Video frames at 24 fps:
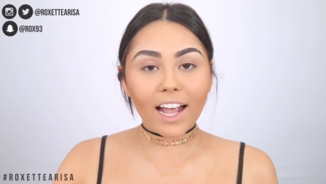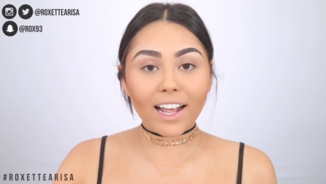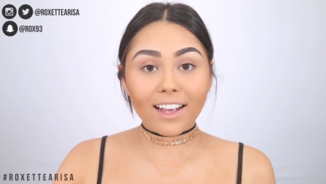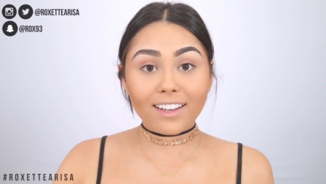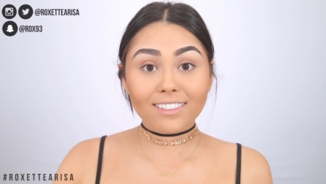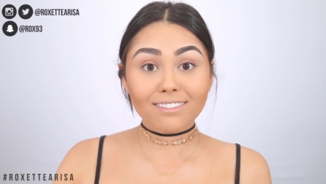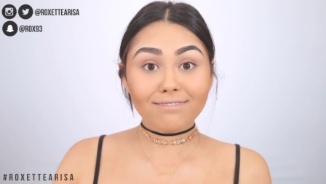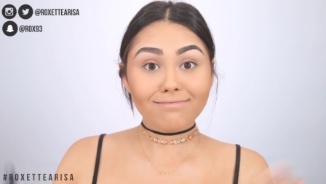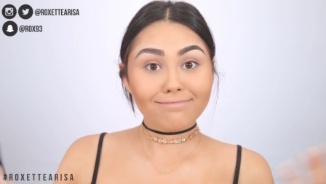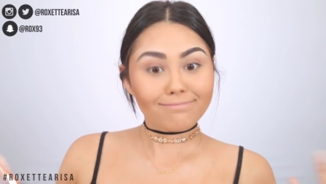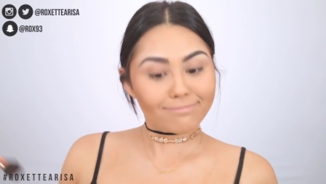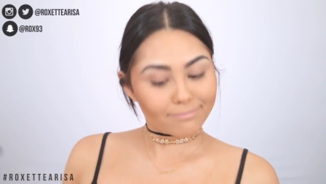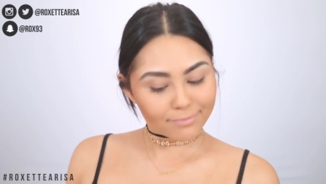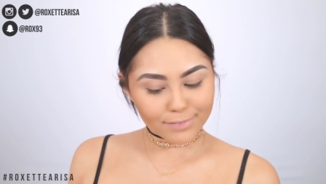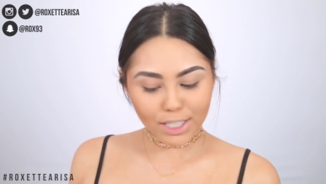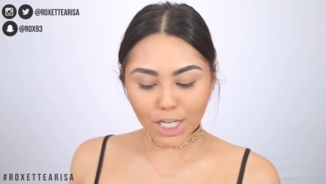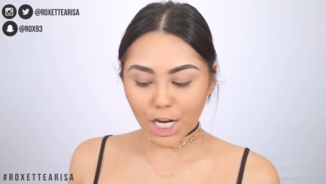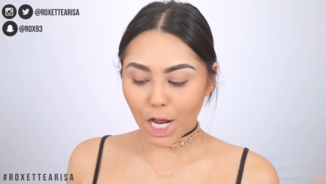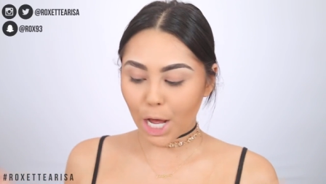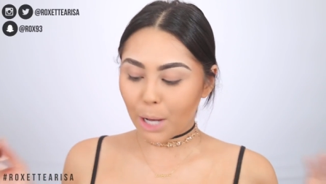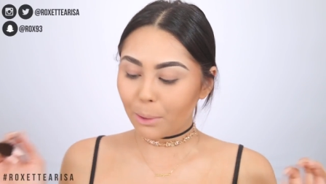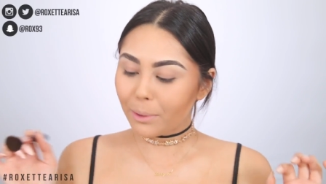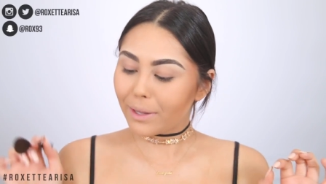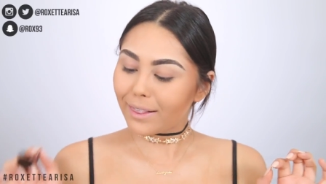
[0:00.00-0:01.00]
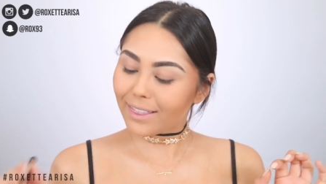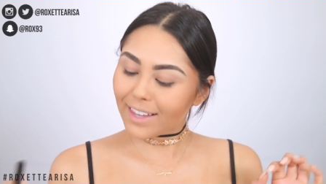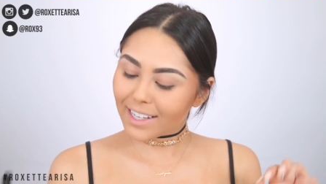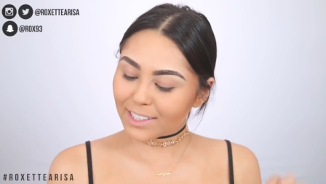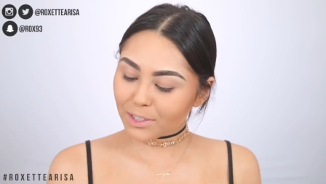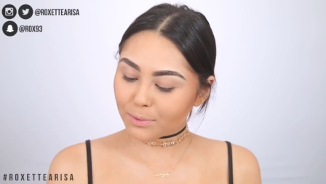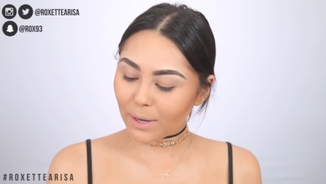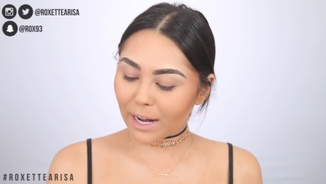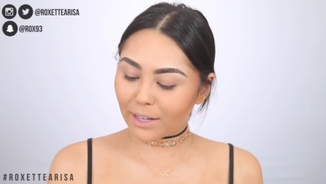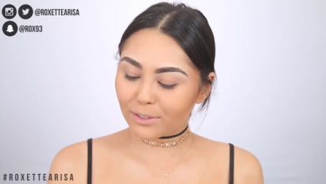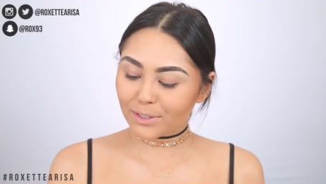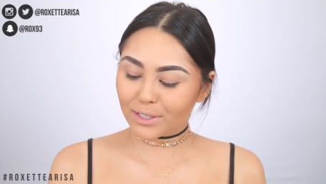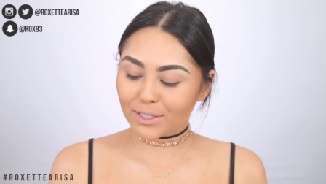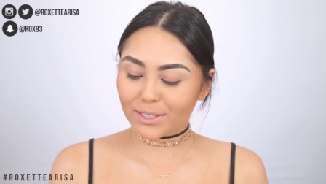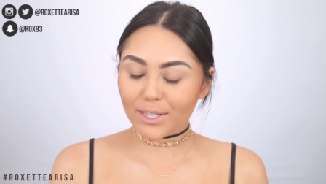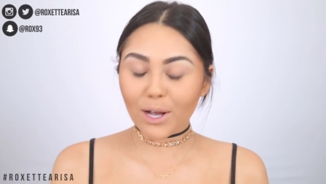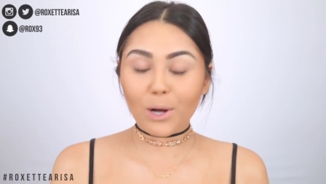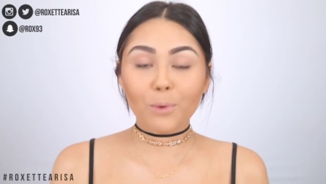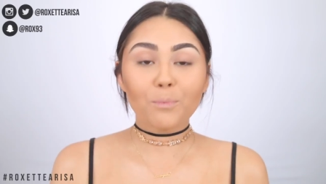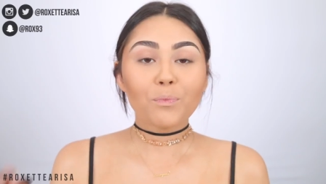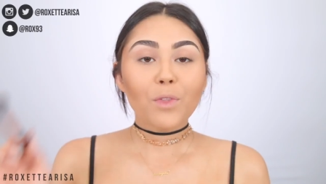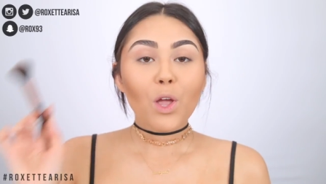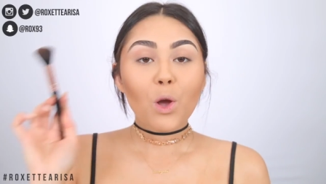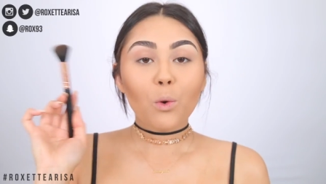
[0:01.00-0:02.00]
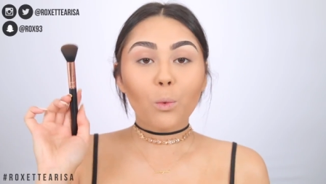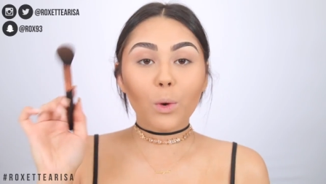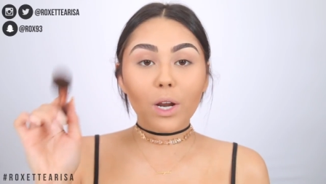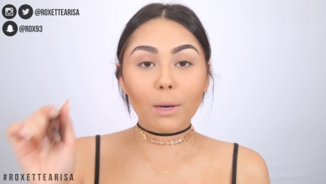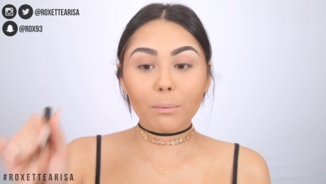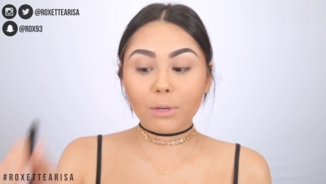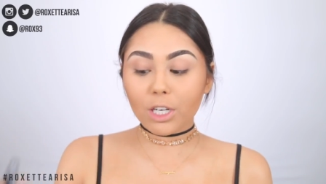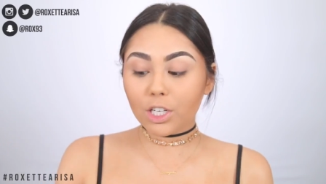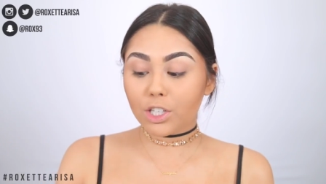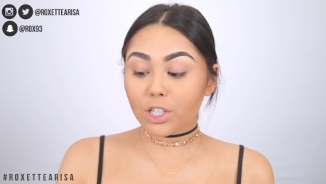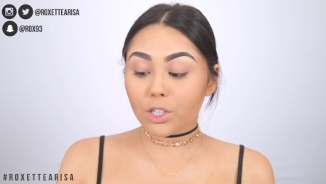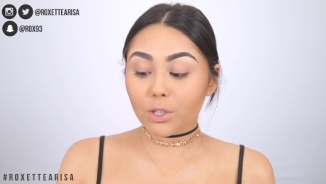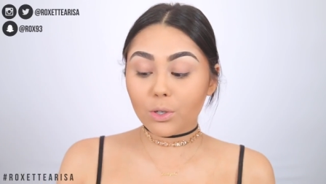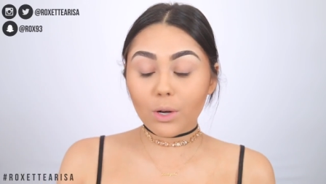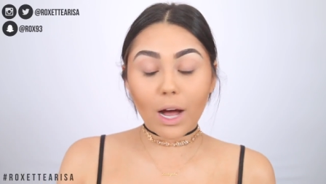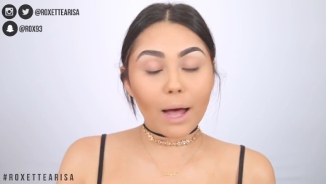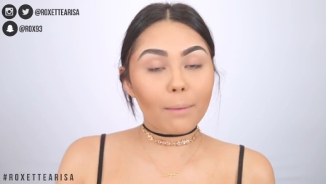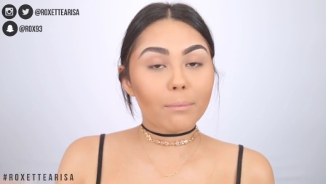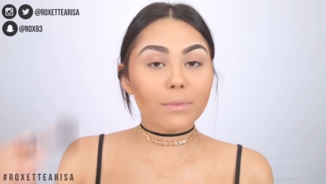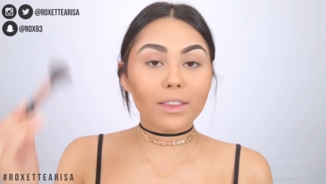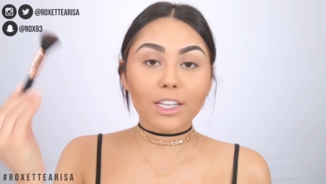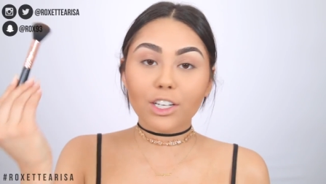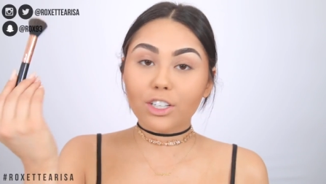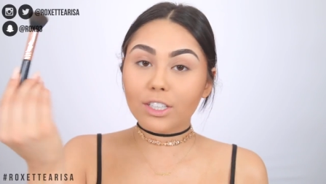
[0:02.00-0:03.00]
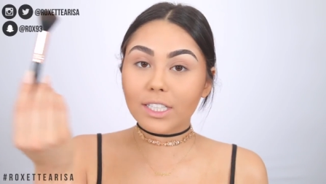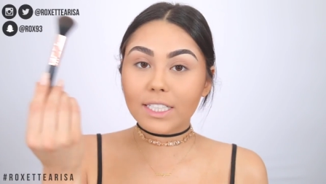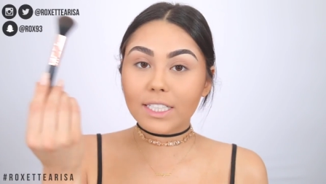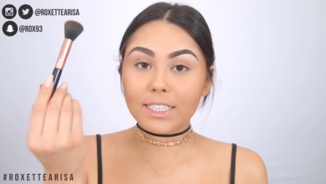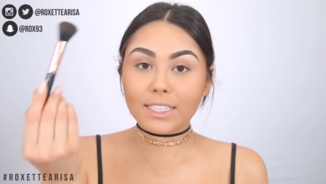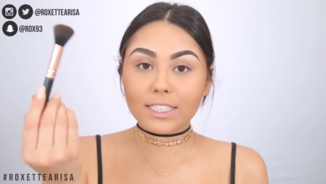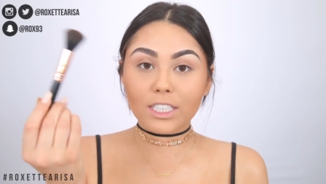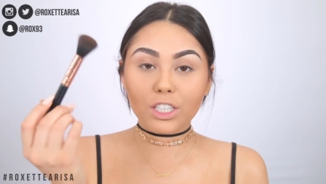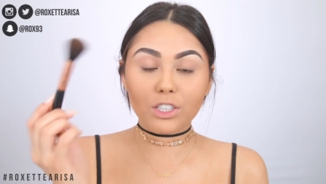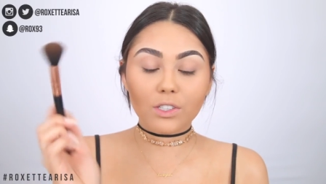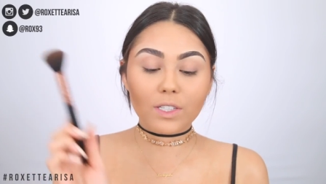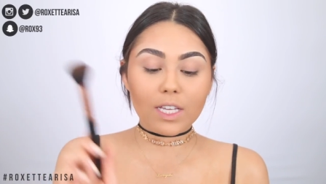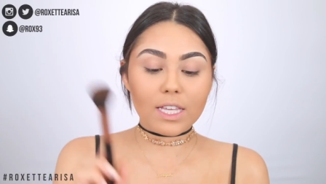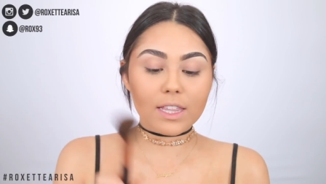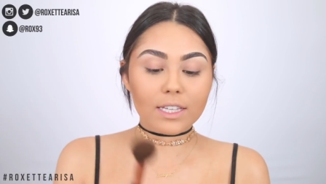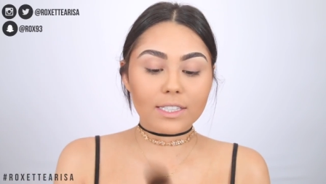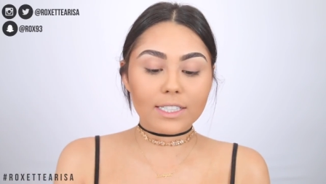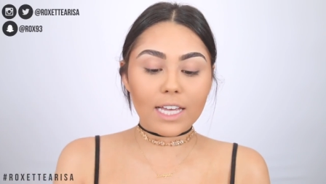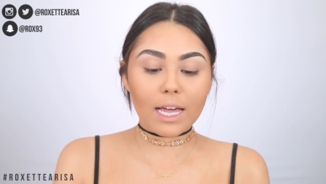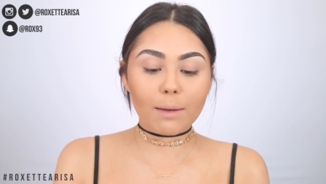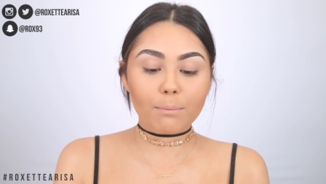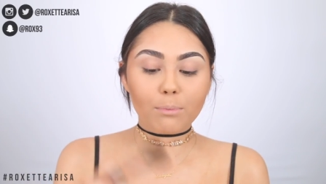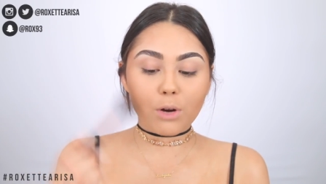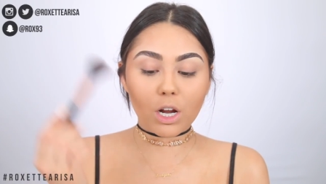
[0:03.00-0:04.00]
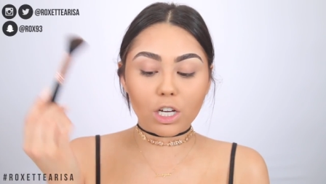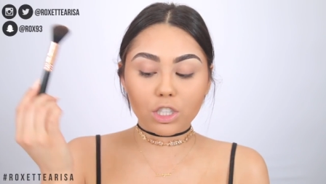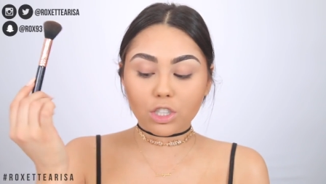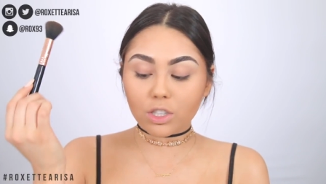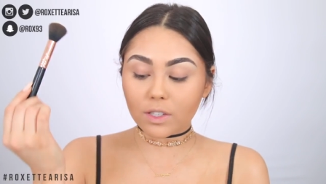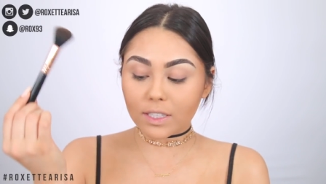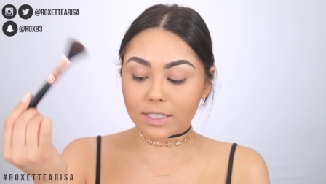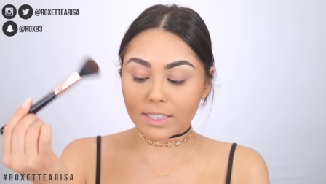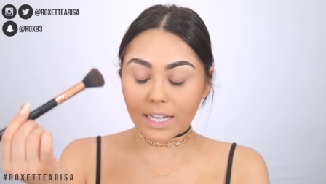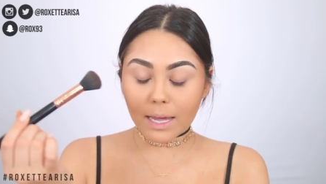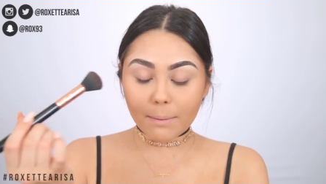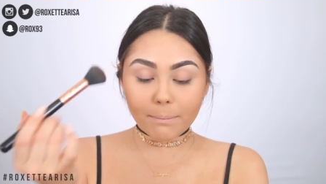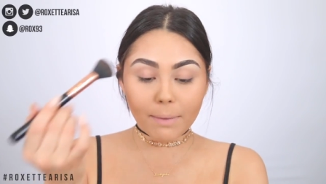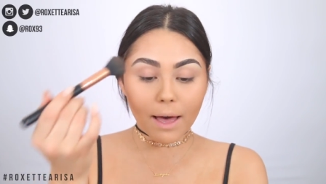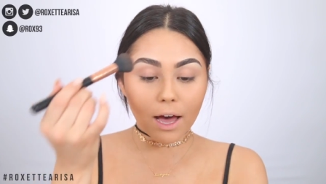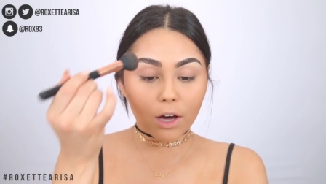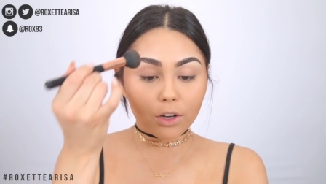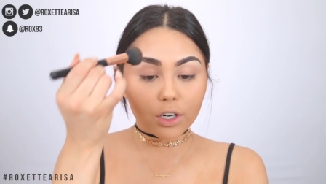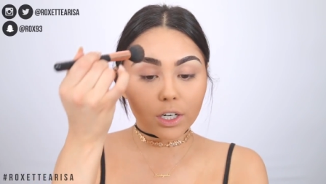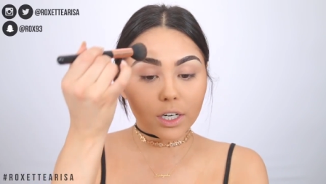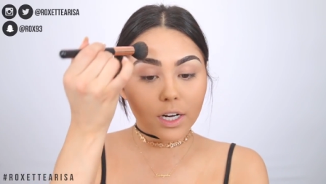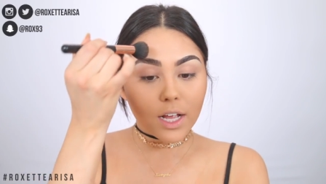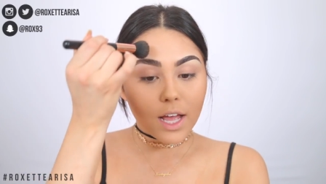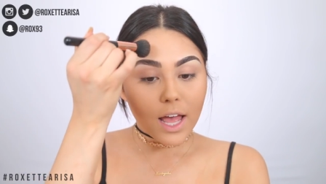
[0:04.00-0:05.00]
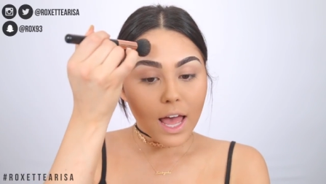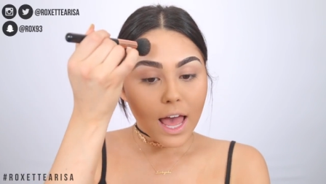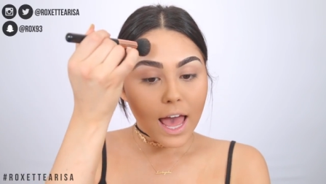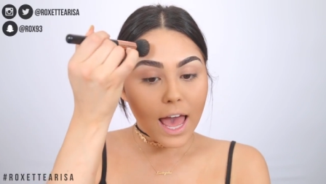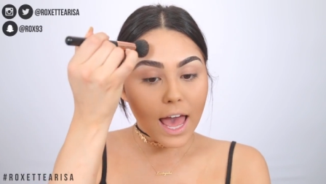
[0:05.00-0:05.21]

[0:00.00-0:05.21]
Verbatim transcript: and, you know, less round. So what I'm going to do, I'm literally still using the same brush, the same powder,